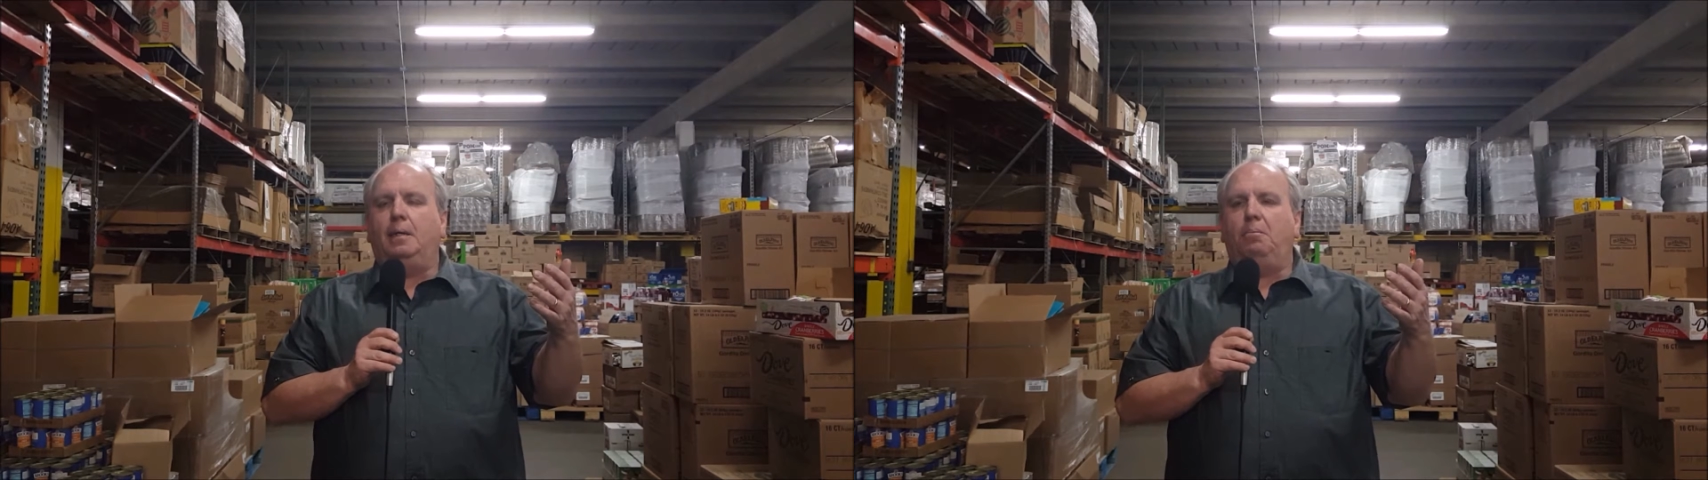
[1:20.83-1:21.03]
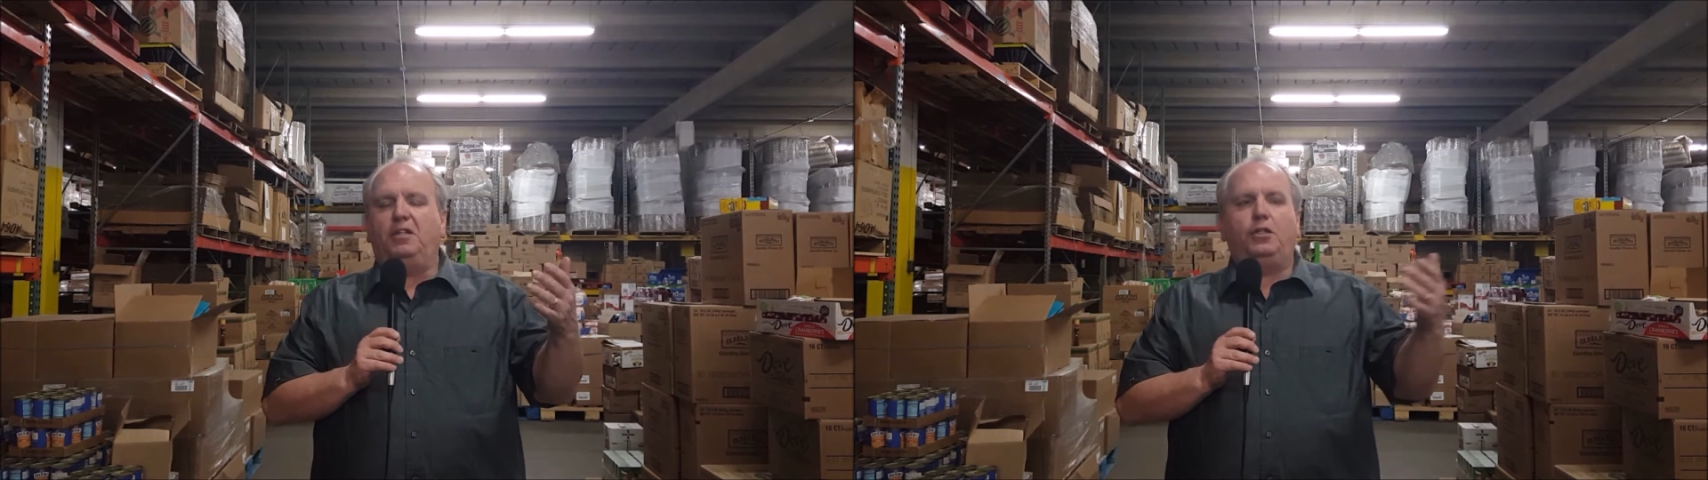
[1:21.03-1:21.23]

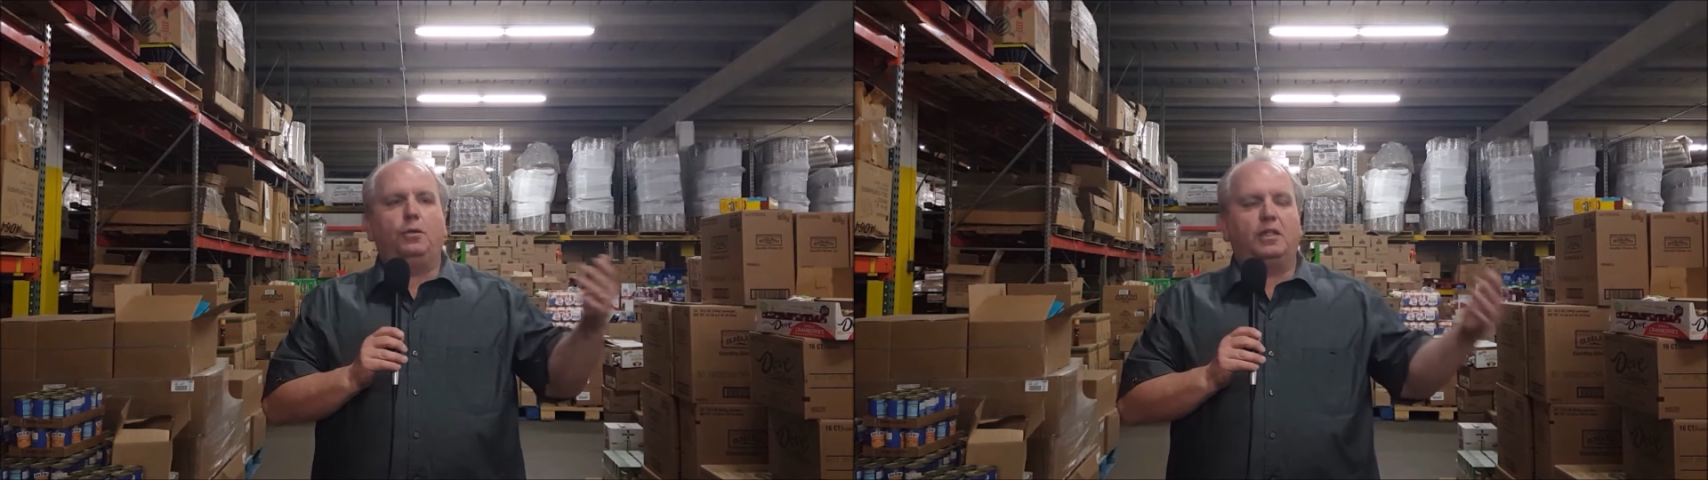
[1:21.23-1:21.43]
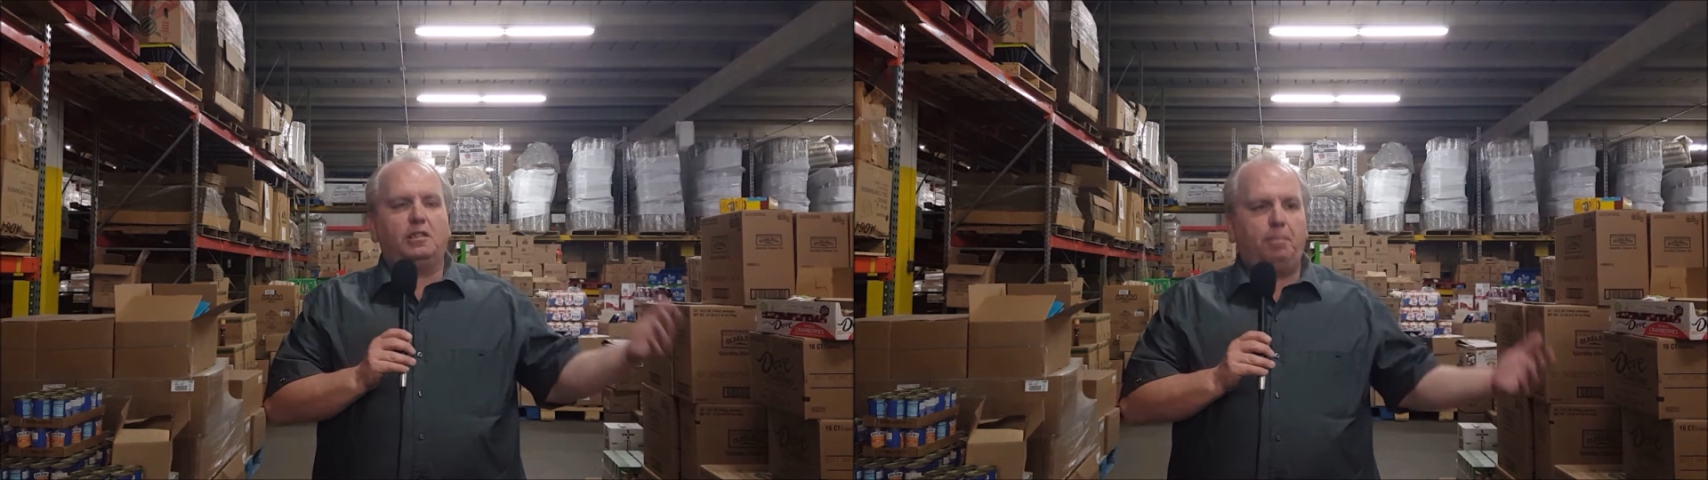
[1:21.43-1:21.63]
be too
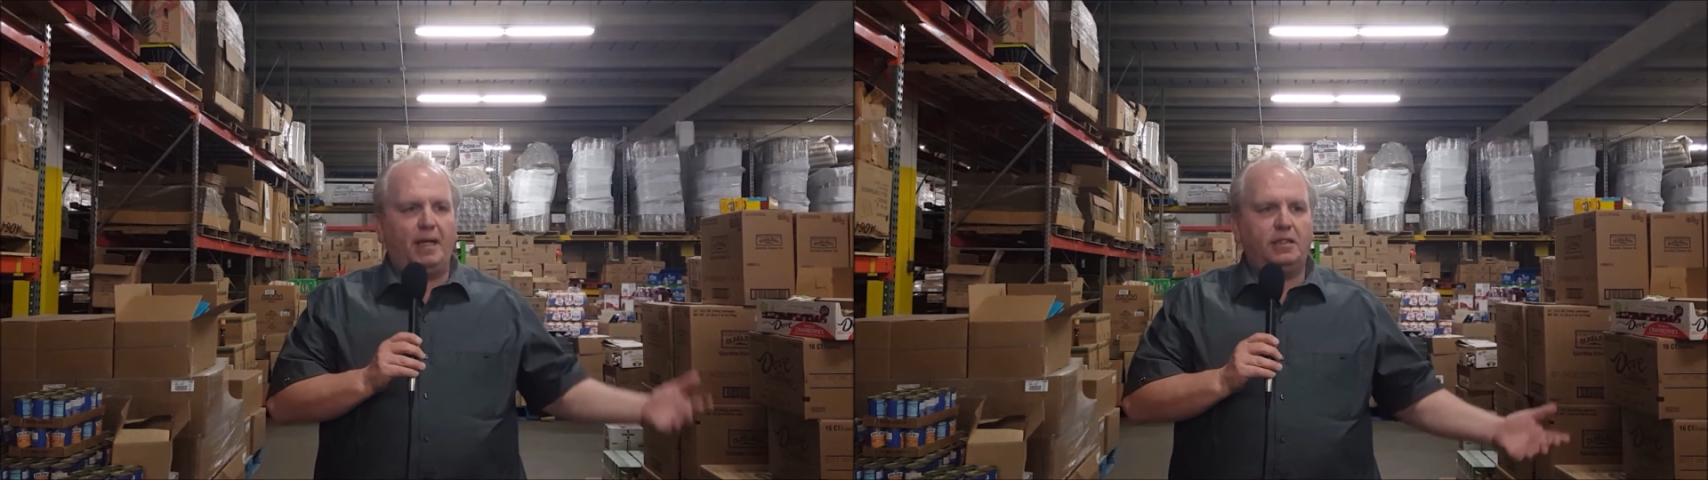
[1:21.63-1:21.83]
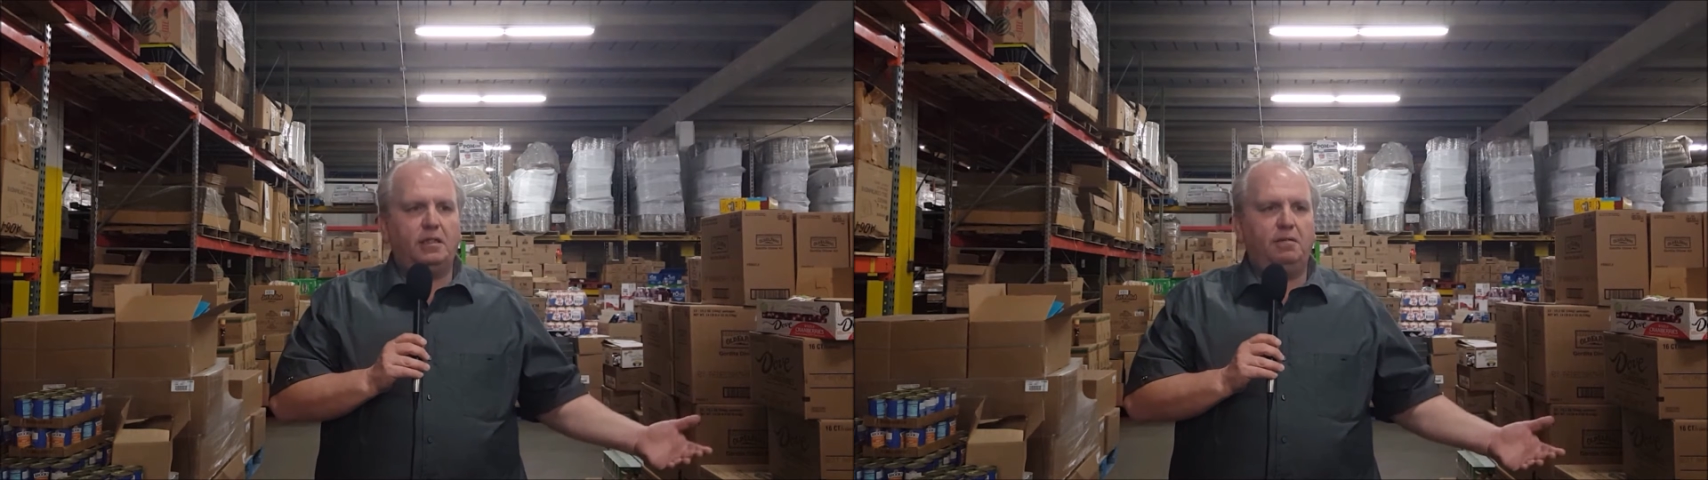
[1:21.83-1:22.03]

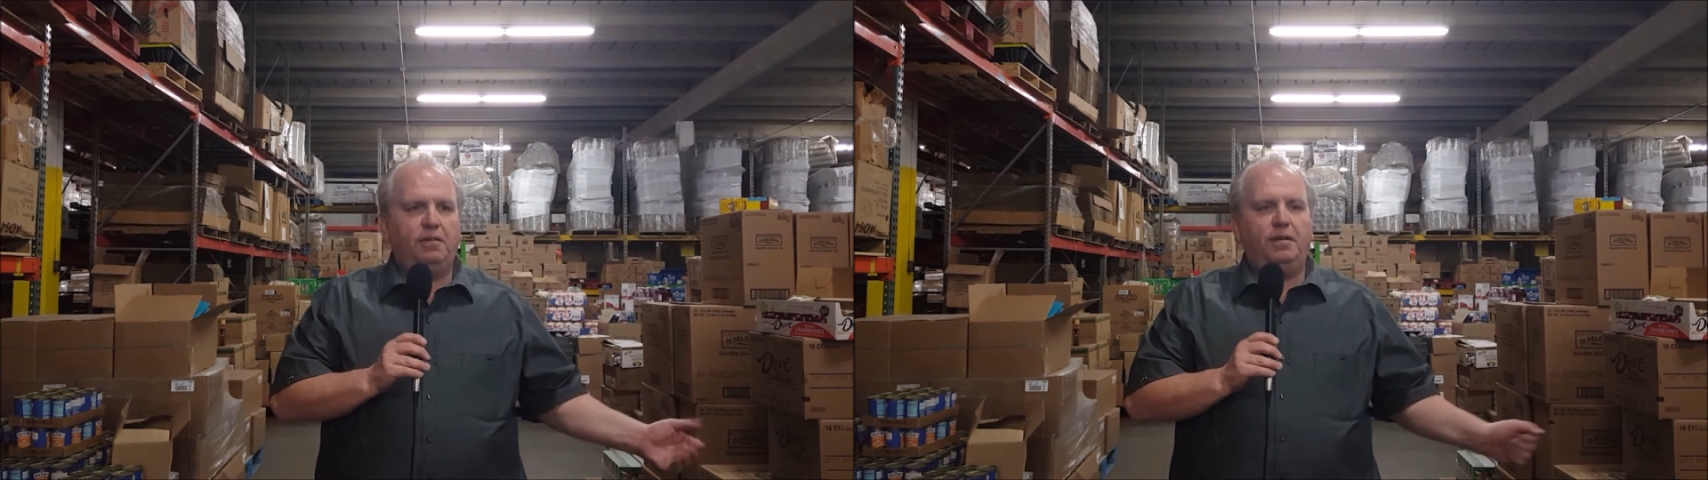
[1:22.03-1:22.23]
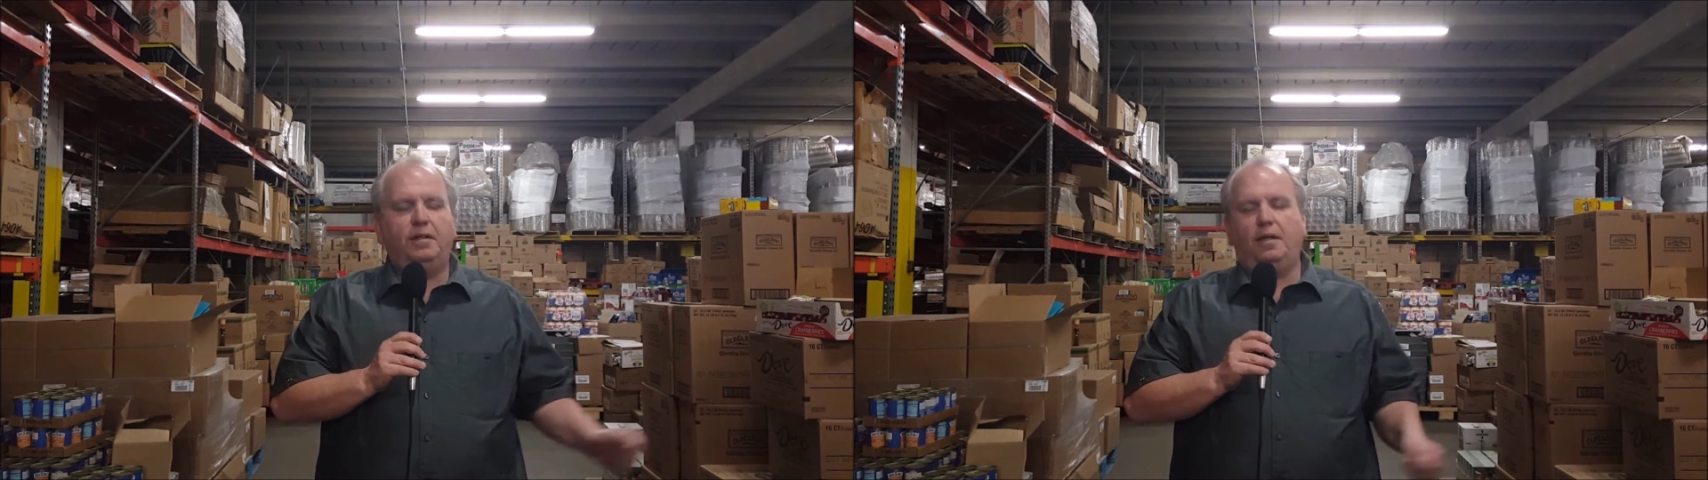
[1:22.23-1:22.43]
expensive.